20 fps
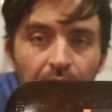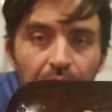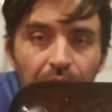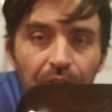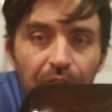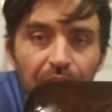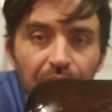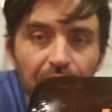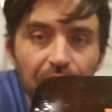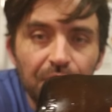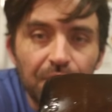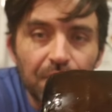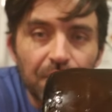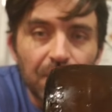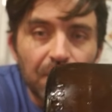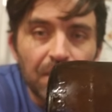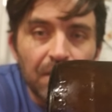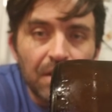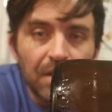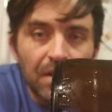You got
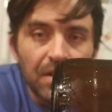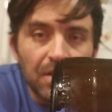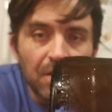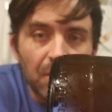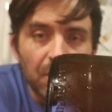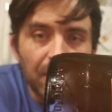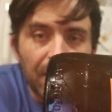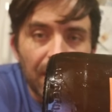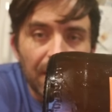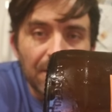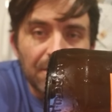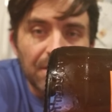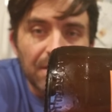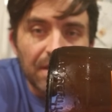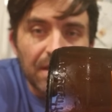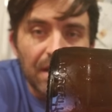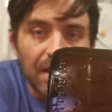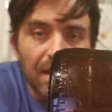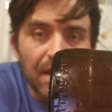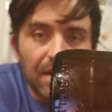your
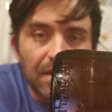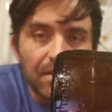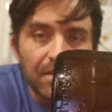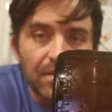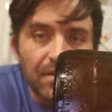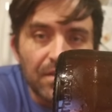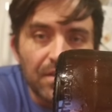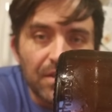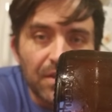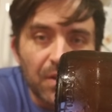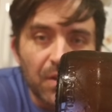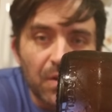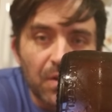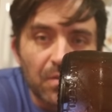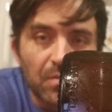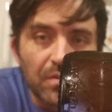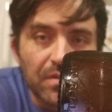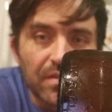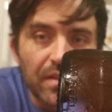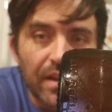location and your
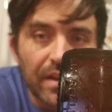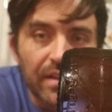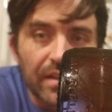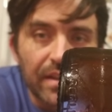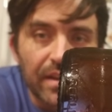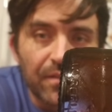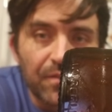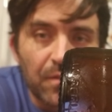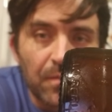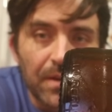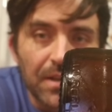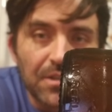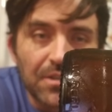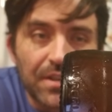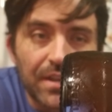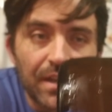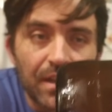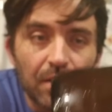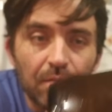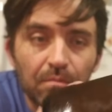recycling
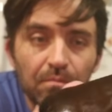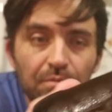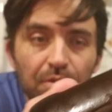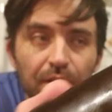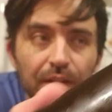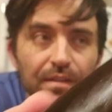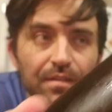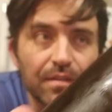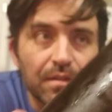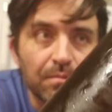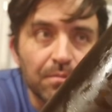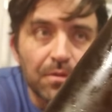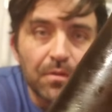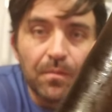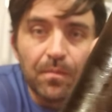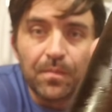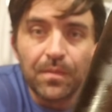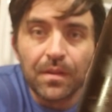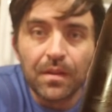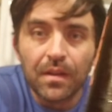information here. Pretty simple.
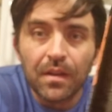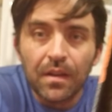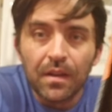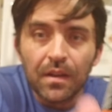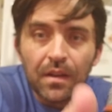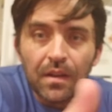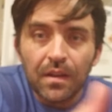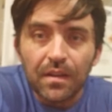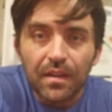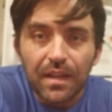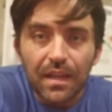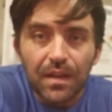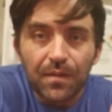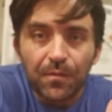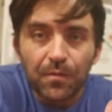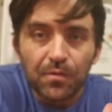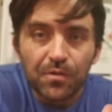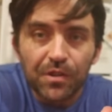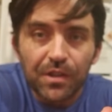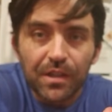The
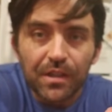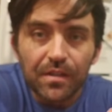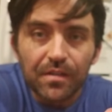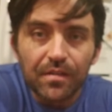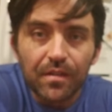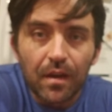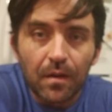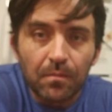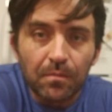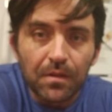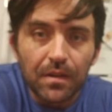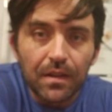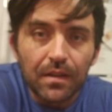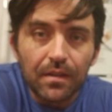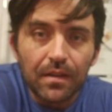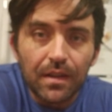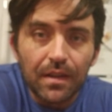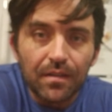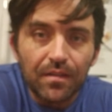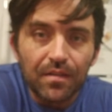Evil Genius Company
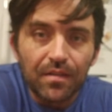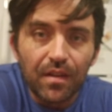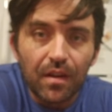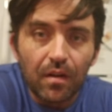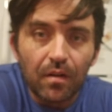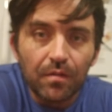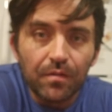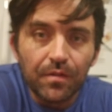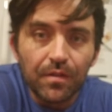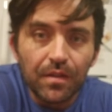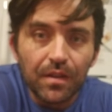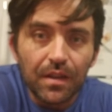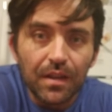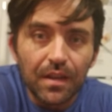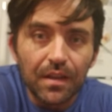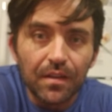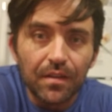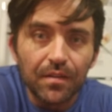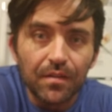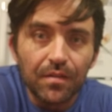itself
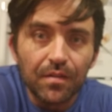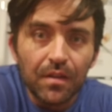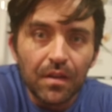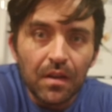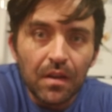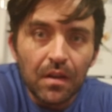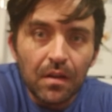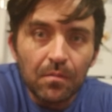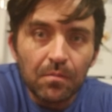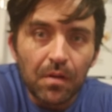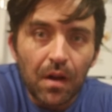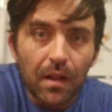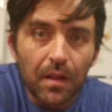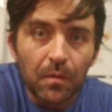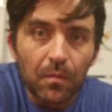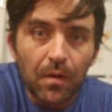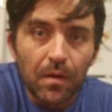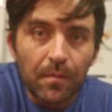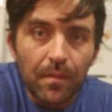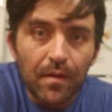is probably
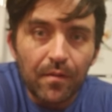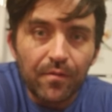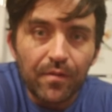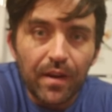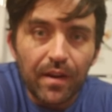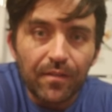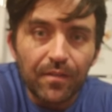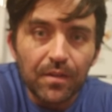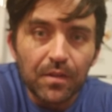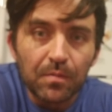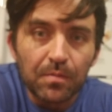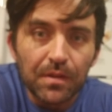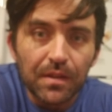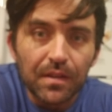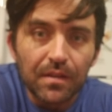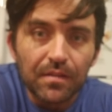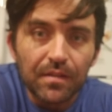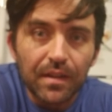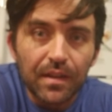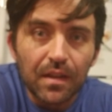one of my favorites
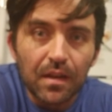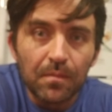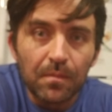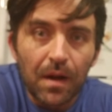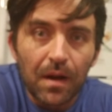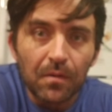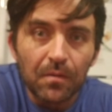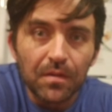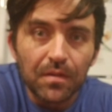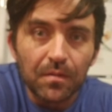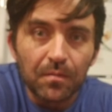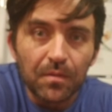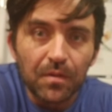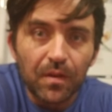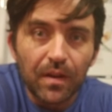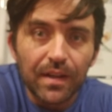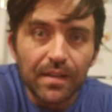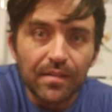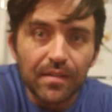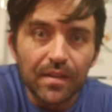because they come out with some
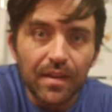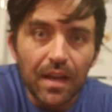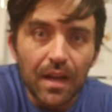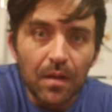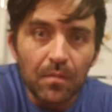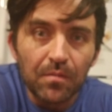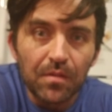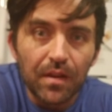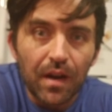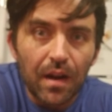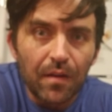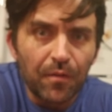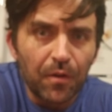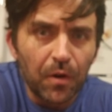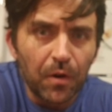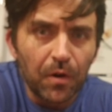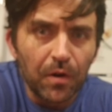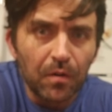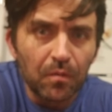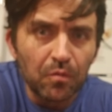crazy names, and I've
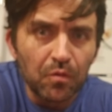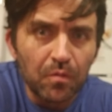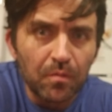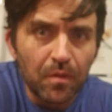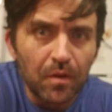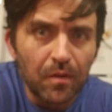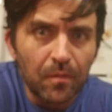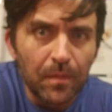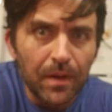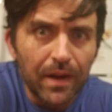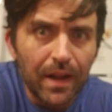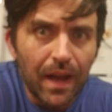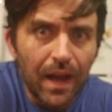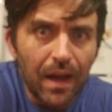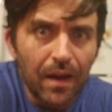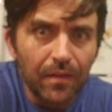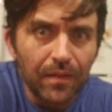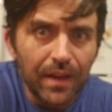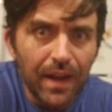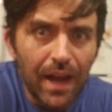heard a rumor about
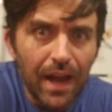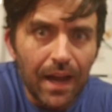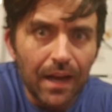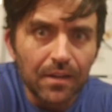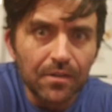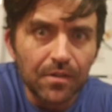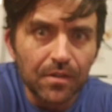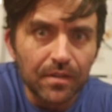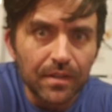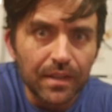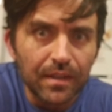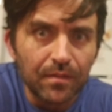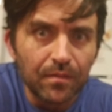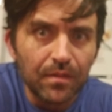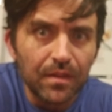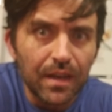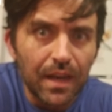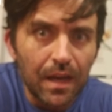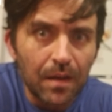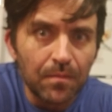how they actually
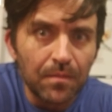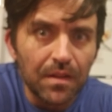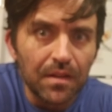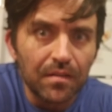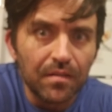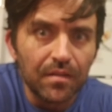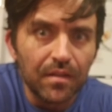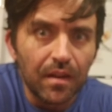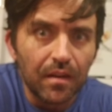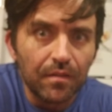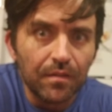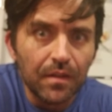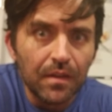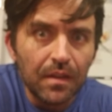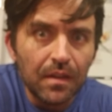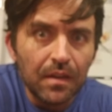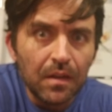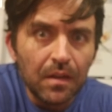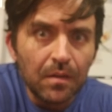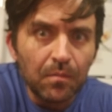name this stuff.
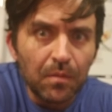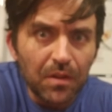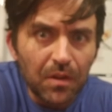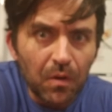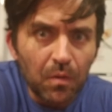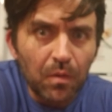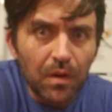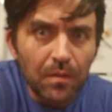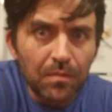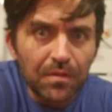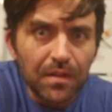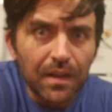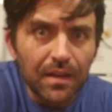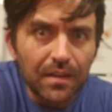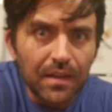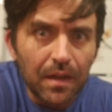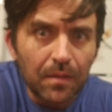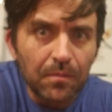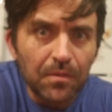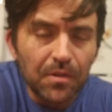But their
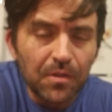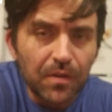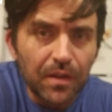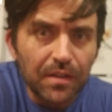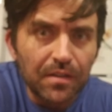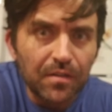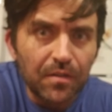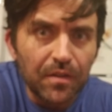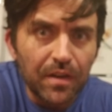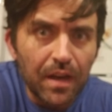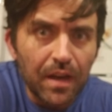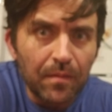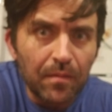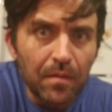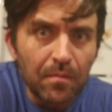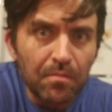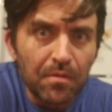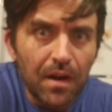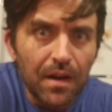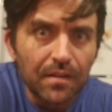website demonstrates their
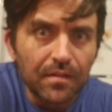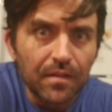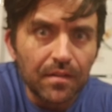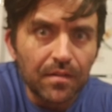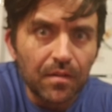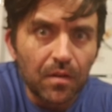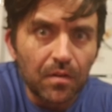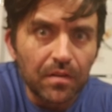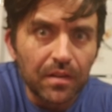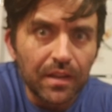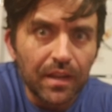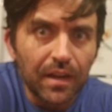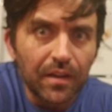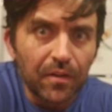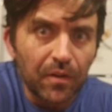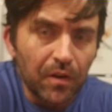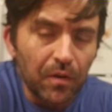naming process altogether